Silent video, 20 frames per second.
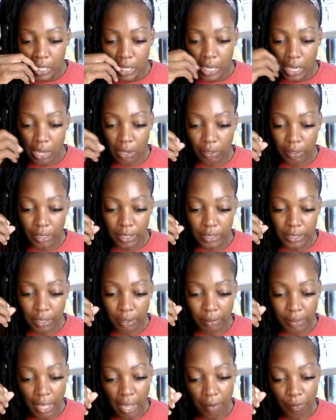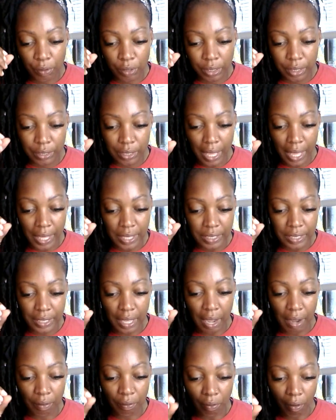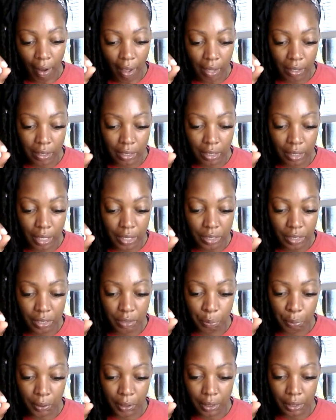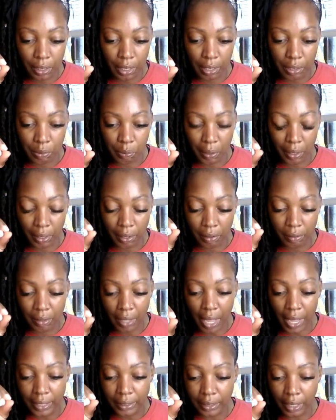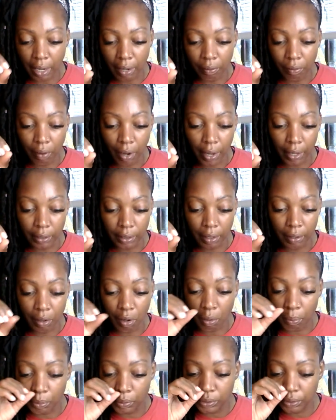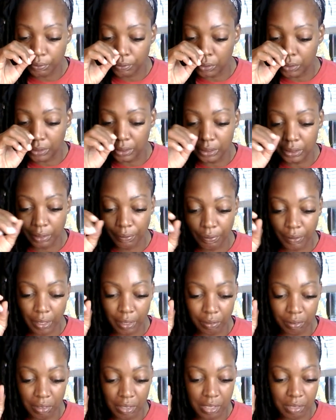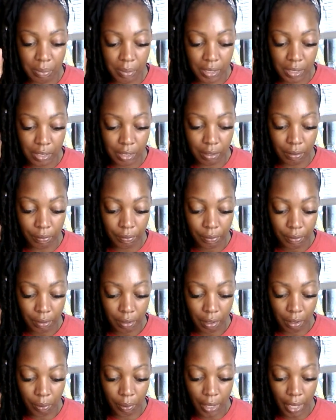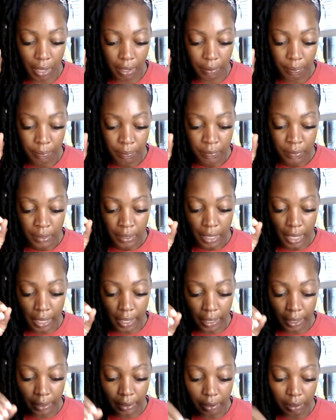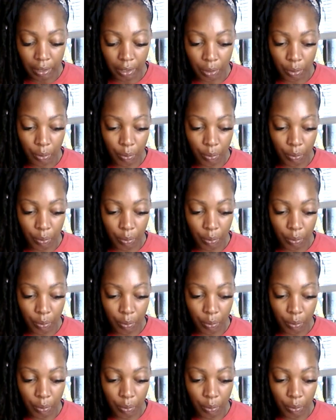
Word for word: how can I say it? Not really as direct. Let's just put it this way. They're not direct. It almost feels as if they're dismissive. Okay. And